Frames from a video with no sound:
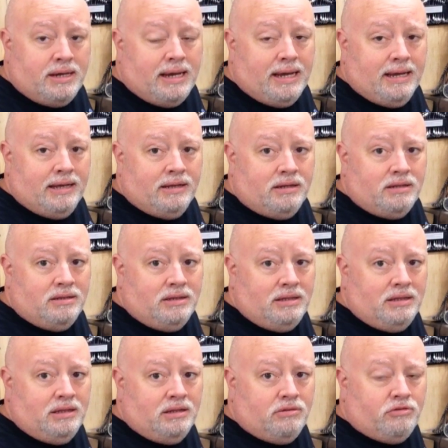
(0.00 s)
and
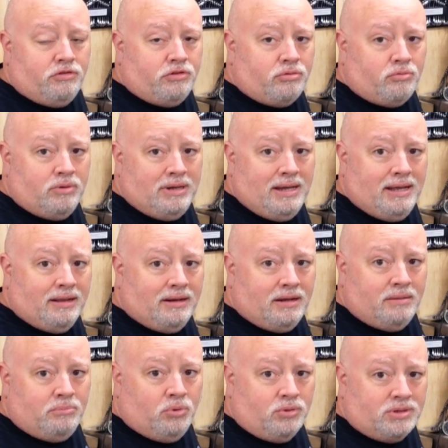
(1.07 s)
the 3 Allen
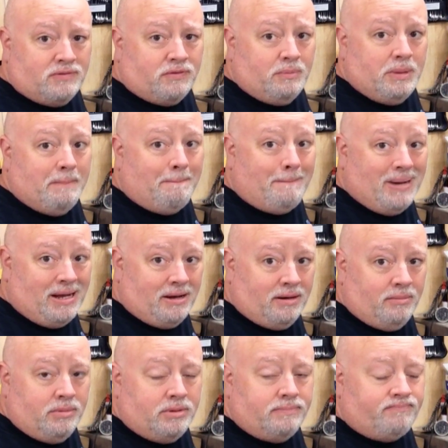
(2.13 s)
head bolts from the bottom.
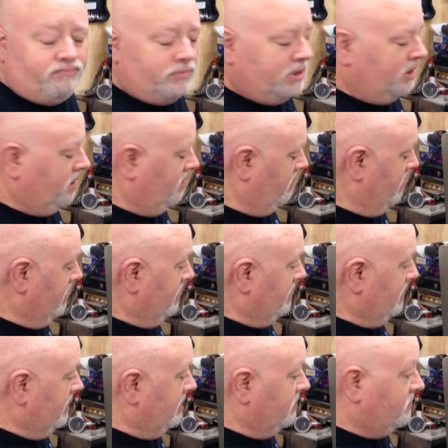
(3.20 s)

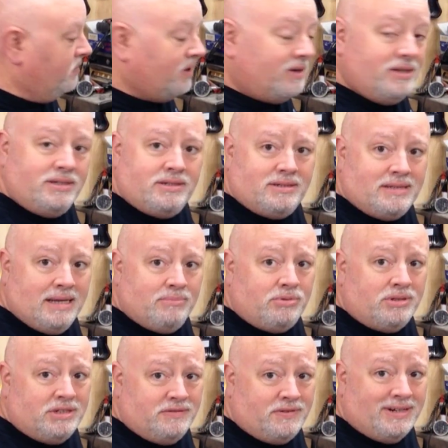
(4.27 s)
It is very
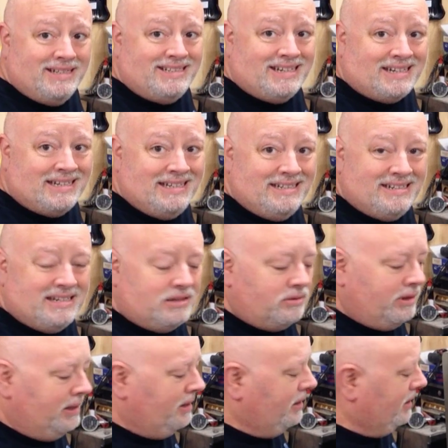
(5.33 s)
stable, it is very tight now,
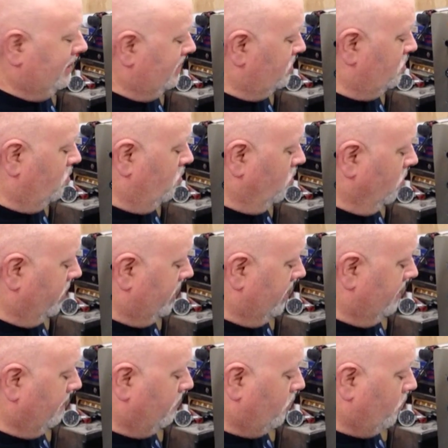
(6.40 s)
and it is working
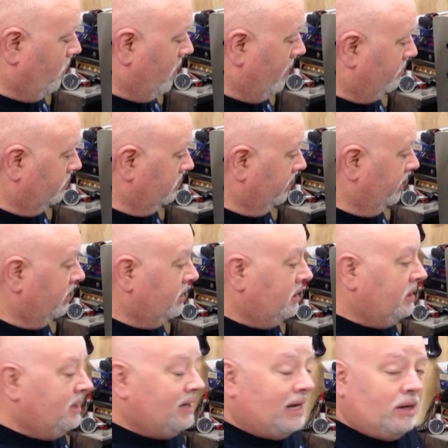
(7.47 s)
properly.
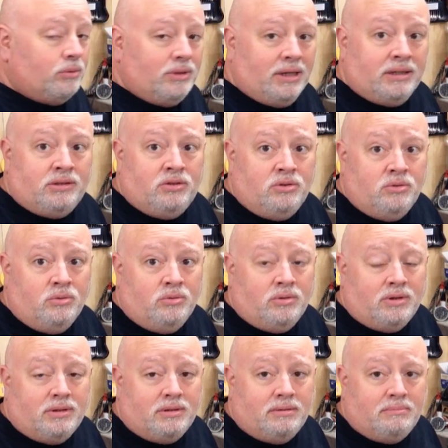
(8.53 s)
I would like to
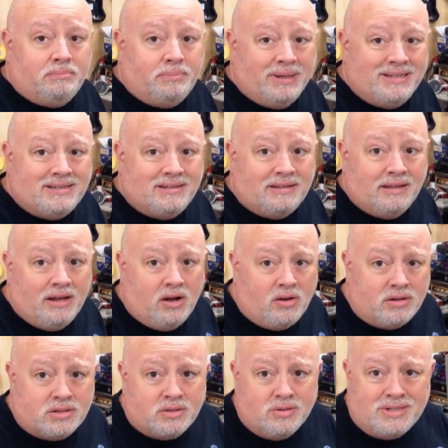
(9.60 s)
basically
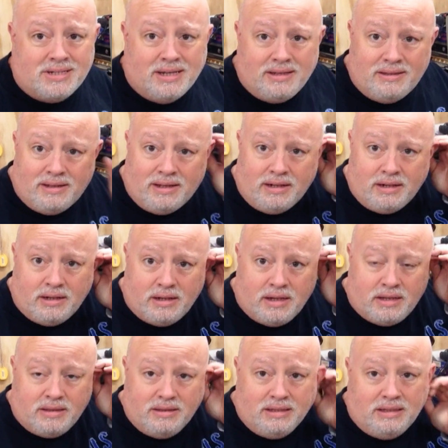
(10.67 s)
also say that
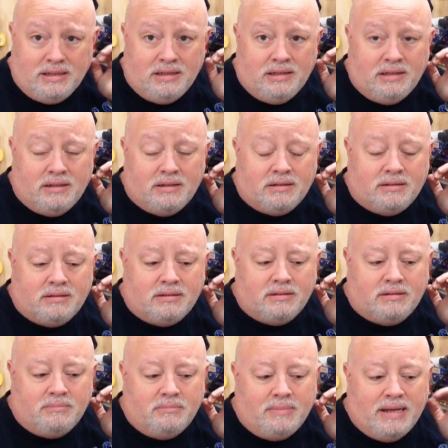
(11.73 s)
the
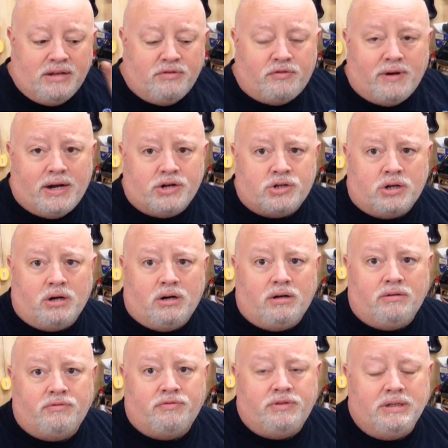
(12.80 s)
manufacturer
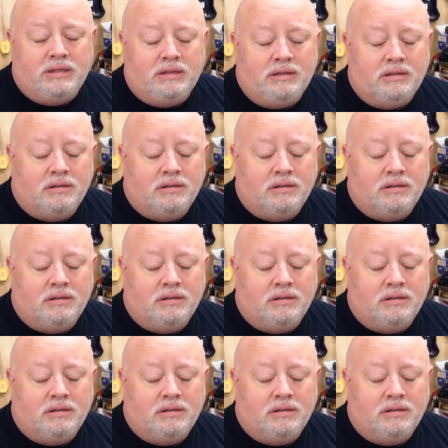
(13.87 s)
of the